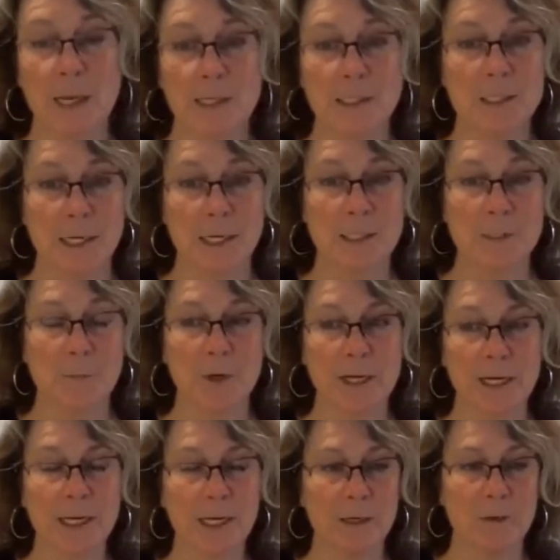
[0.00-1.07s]
it's pretty
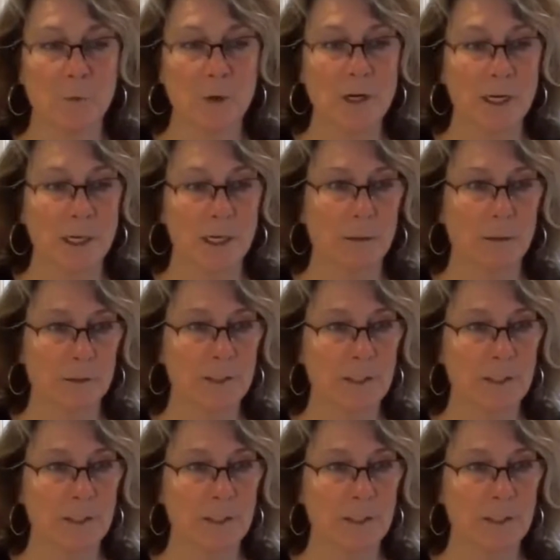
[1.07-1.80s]
key to working,